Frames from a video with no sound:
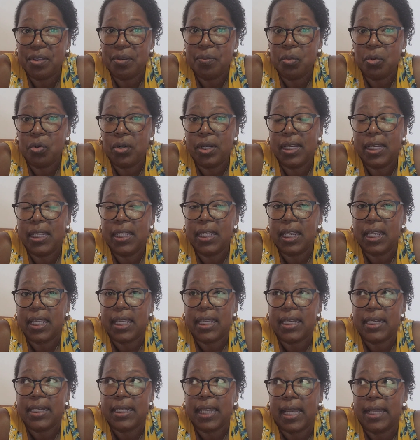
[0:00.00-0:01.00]
the morning,
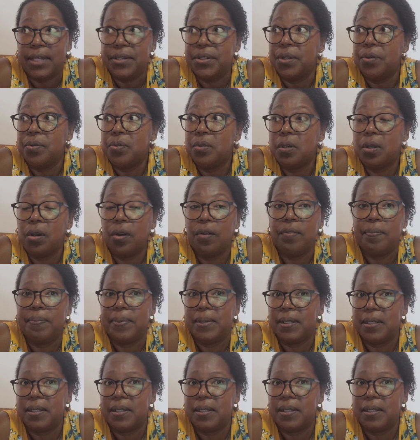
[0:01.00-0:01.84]
and I don't know